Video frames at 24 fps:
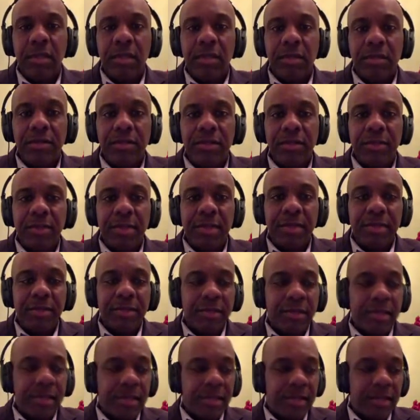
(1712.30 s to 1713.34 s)
Jimmy,
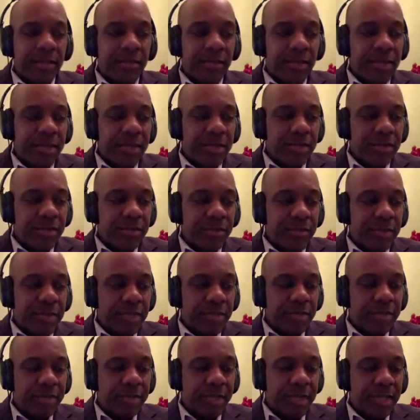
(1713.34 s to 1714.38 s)
when
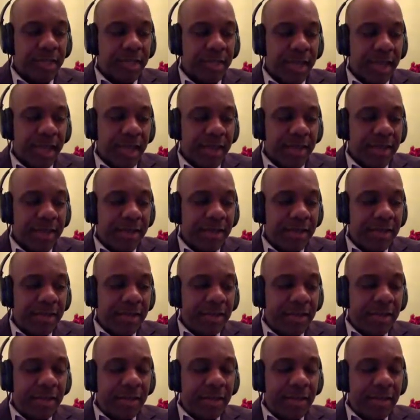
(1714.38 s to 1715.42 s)
you say that,
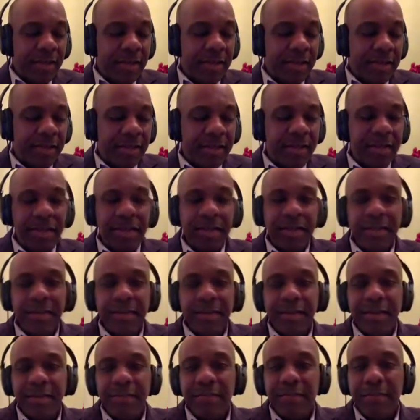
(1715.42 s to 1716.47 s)

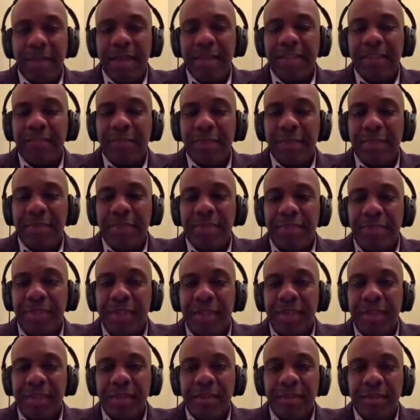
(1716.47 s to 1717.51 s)
it makes me
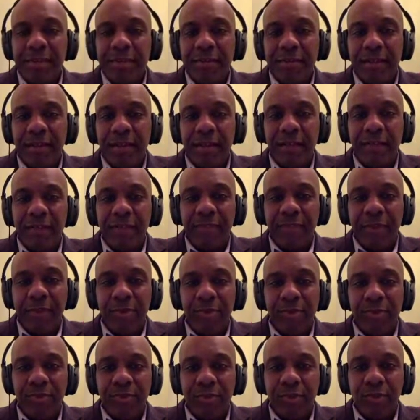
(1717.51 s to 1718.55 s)
think, for
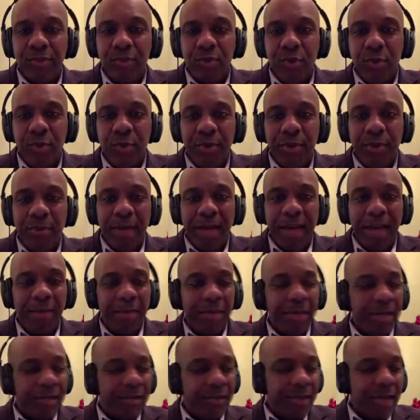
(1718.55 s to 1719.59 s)
those of you who open the
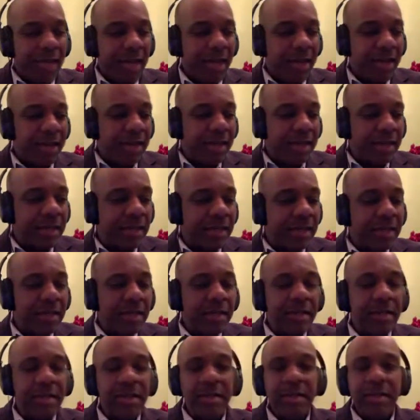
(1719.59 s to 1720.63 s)
Bible every now and again,
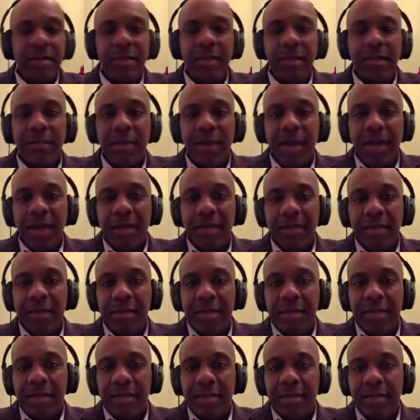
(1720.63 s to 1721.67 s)
about
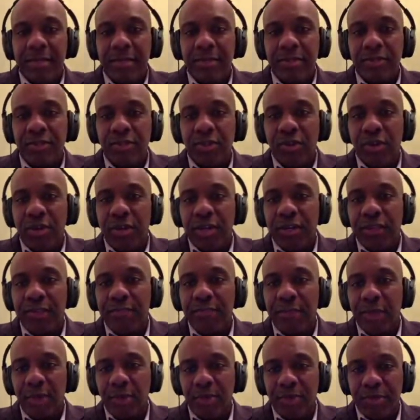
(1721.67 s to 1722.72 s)
the story of
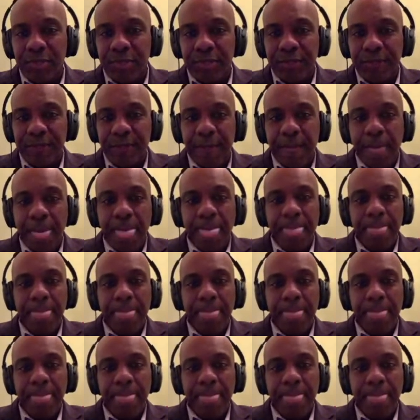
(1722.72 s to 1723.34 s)
Moses